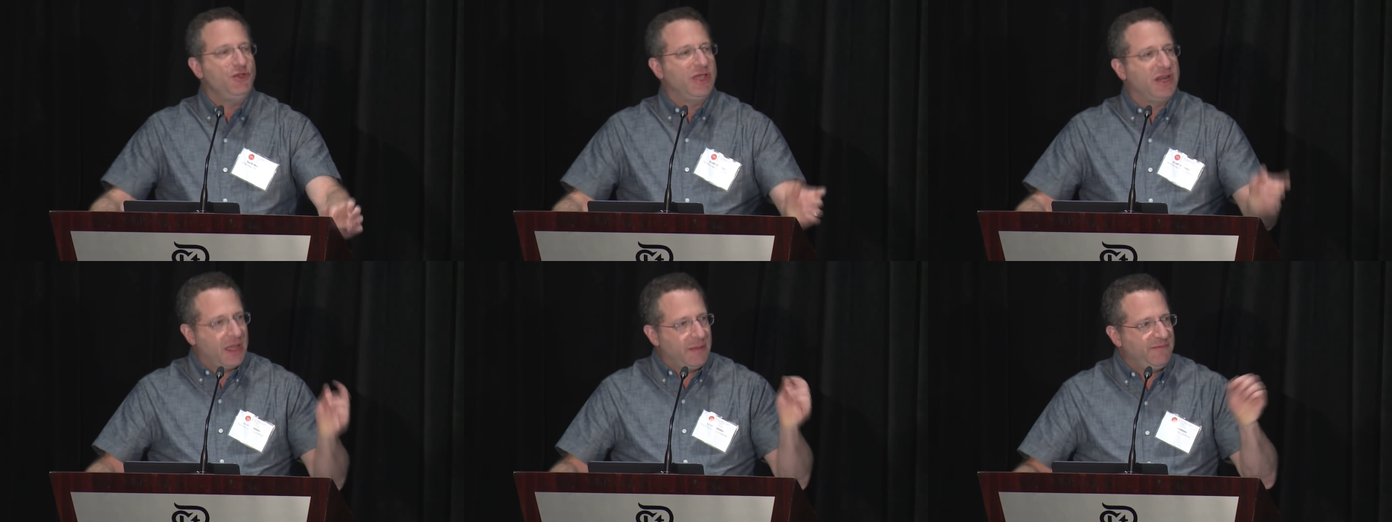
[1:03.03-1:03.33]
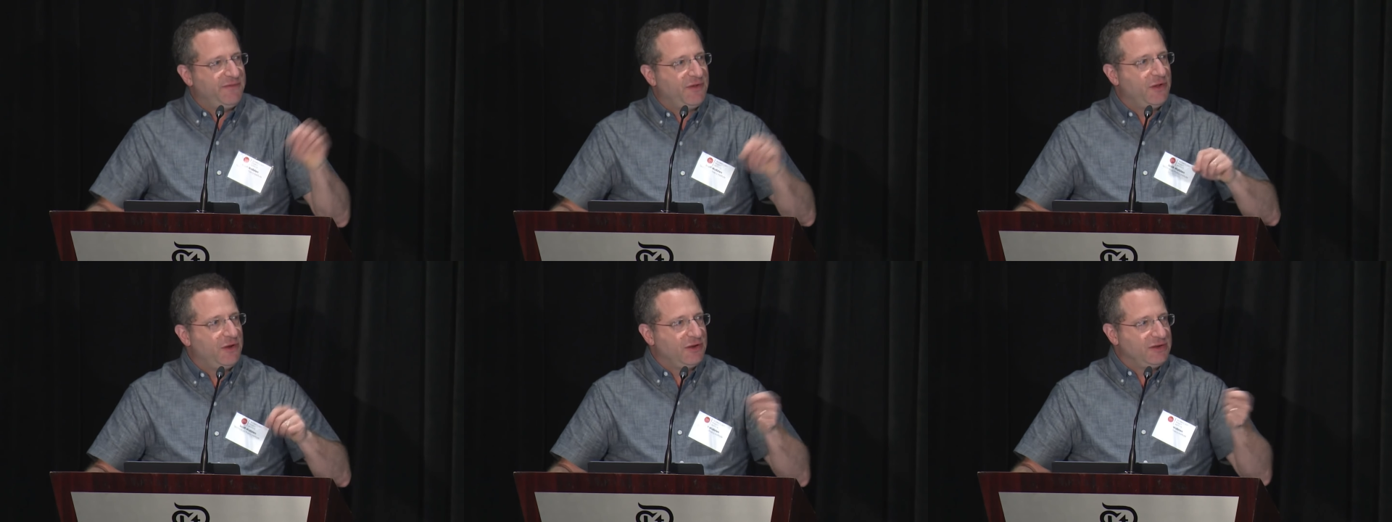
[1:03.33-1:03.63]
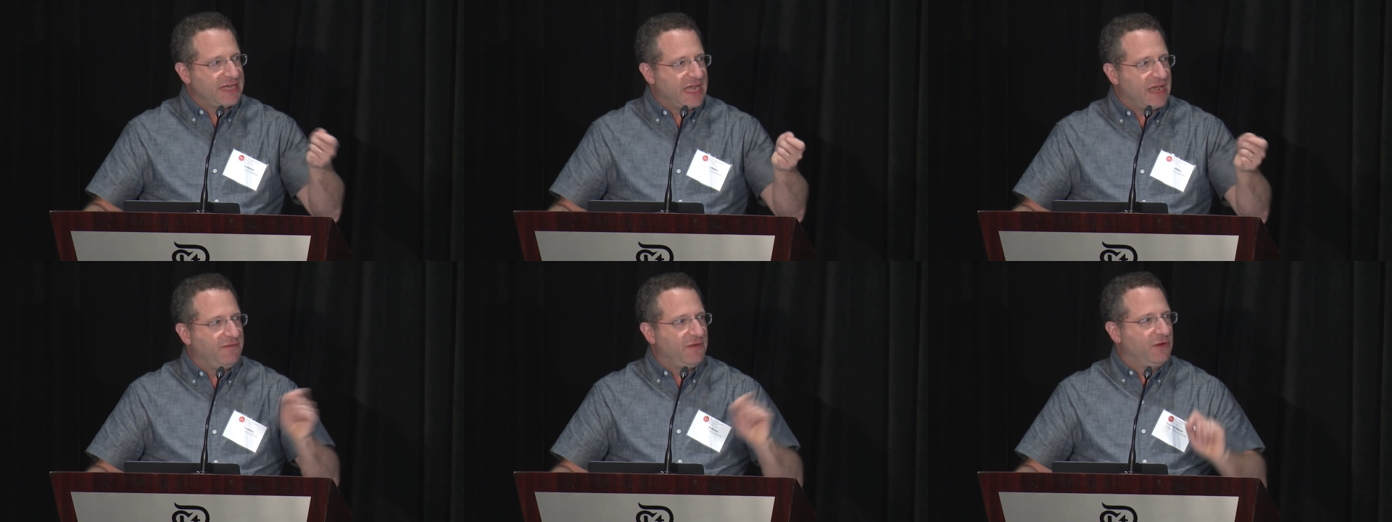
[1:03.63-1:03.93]
can upvote or
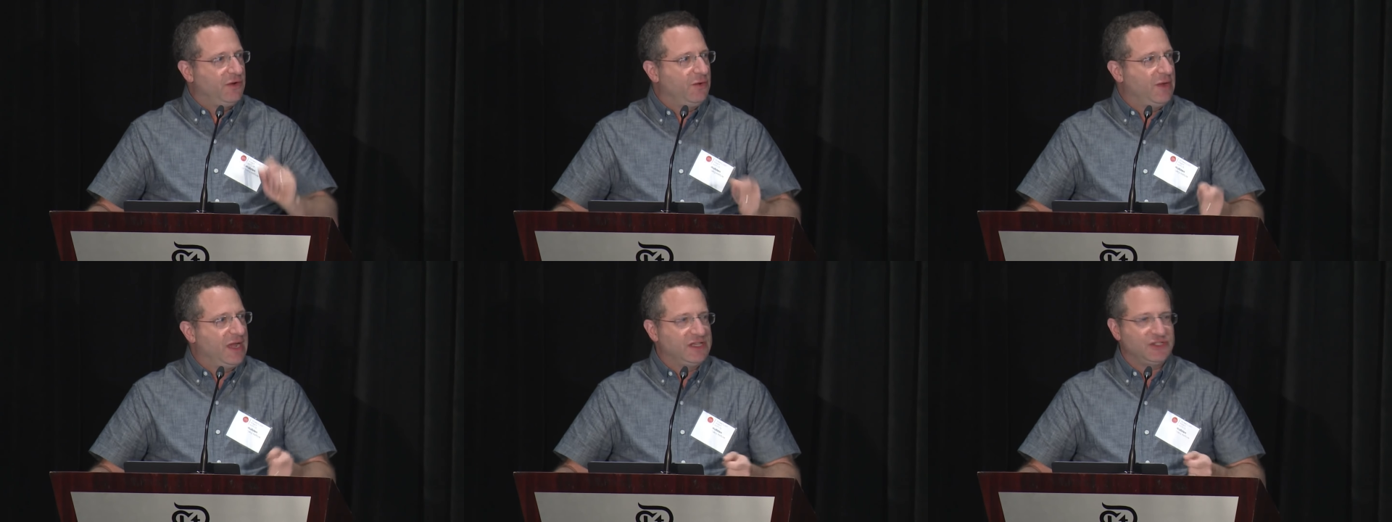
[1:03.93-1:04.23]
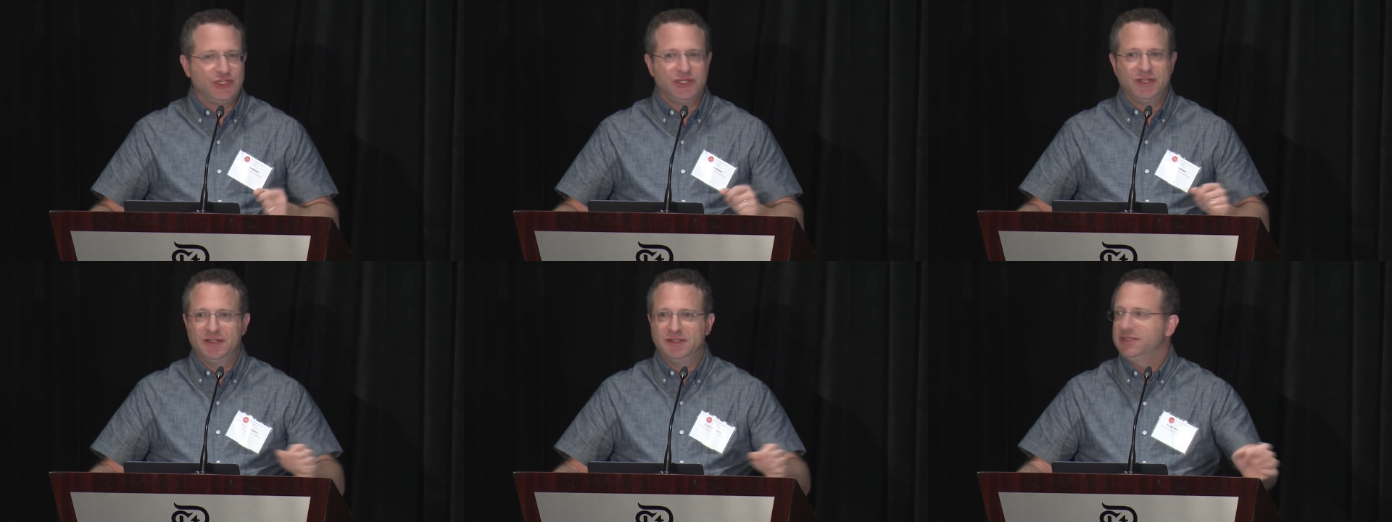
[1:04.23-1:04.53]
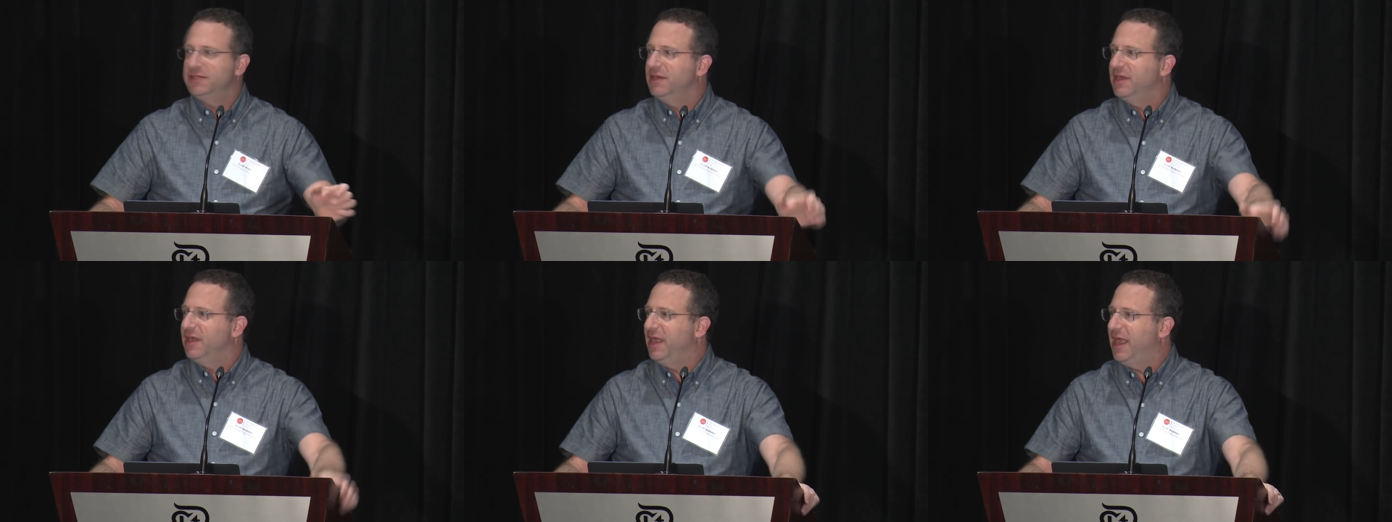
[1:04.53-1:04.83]
downvote
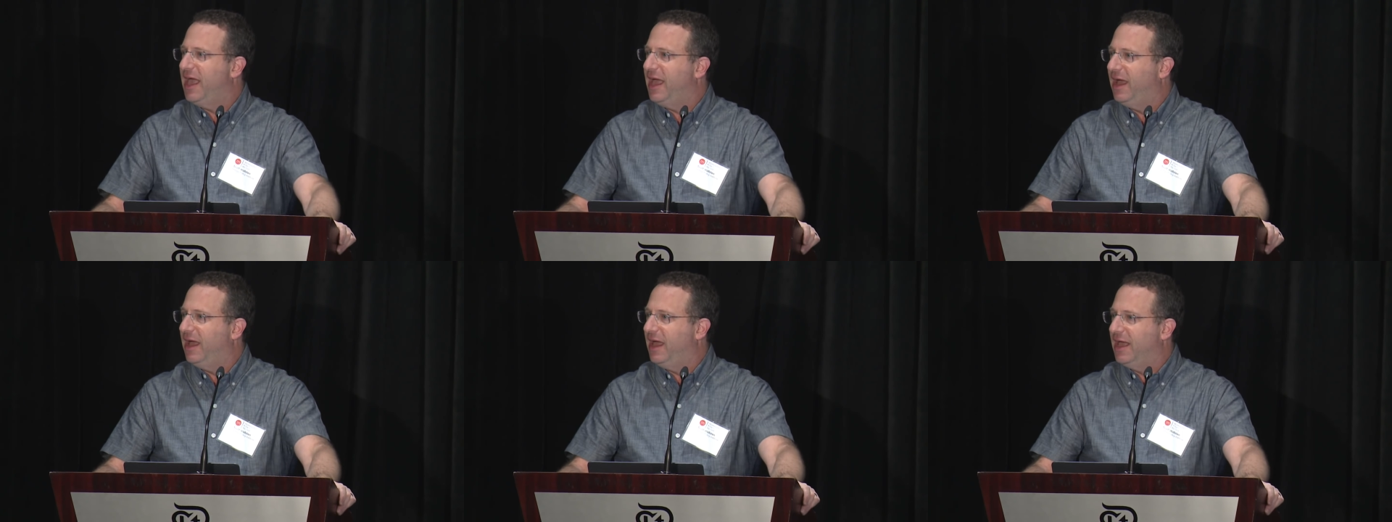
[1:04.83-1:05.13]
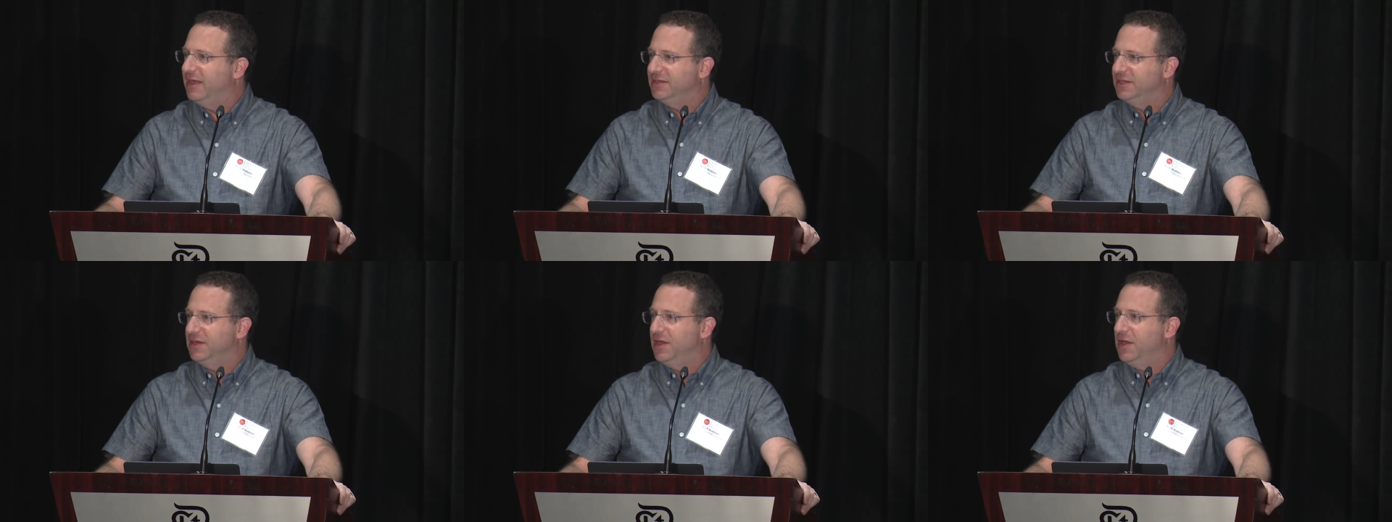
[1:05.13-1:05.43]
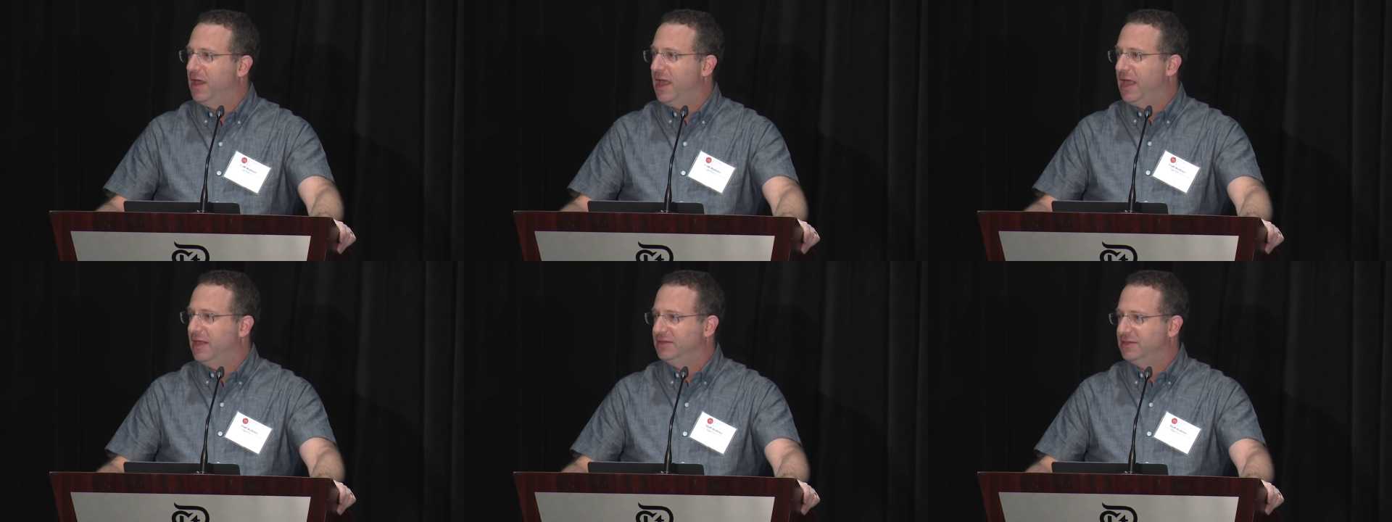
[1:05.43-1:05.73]
questions as
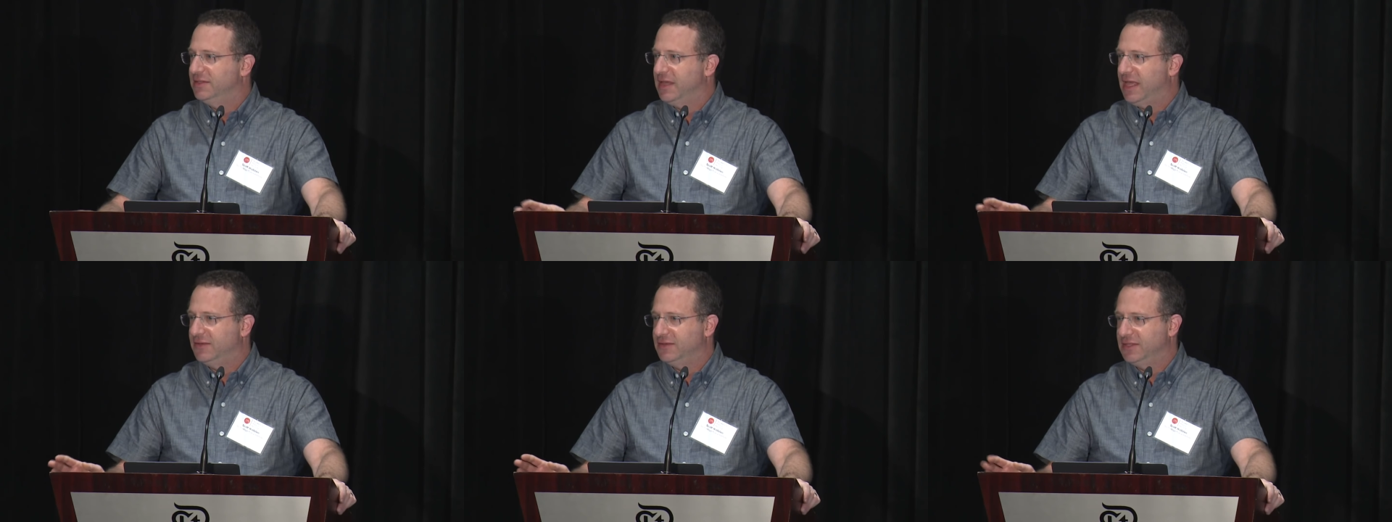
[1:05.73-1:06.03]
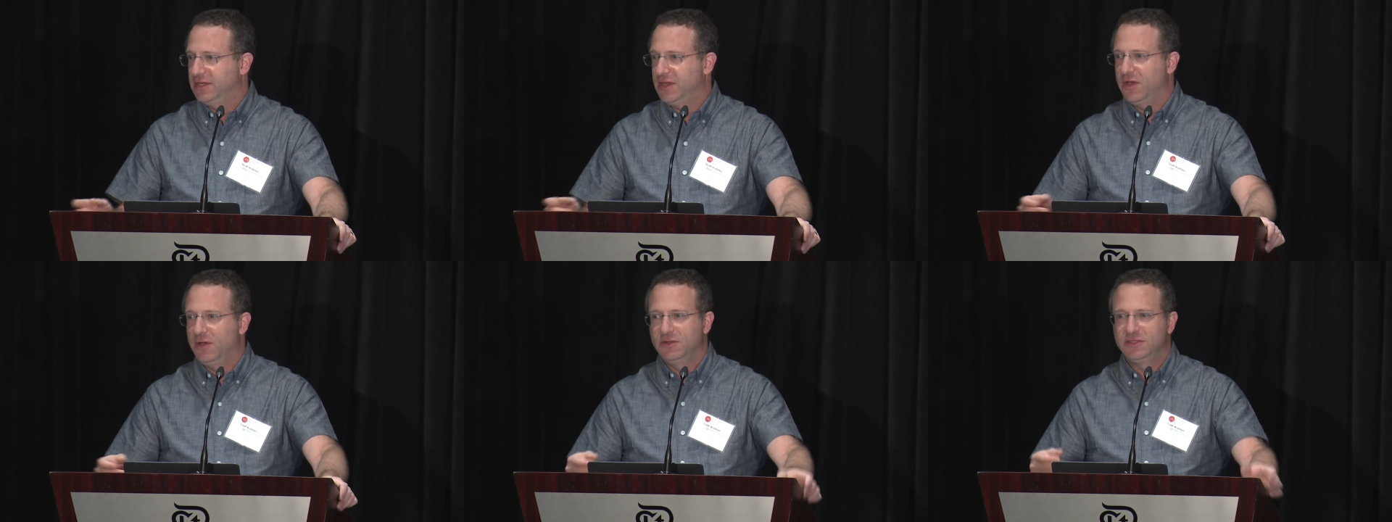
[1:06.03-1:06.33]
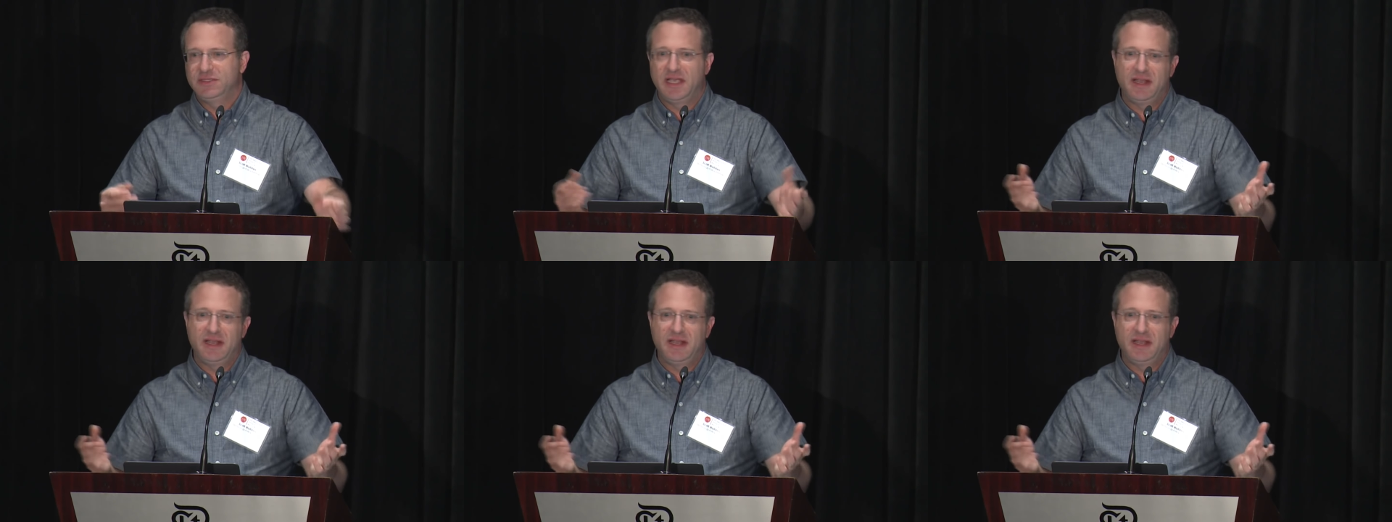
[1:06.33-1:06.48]
it goes.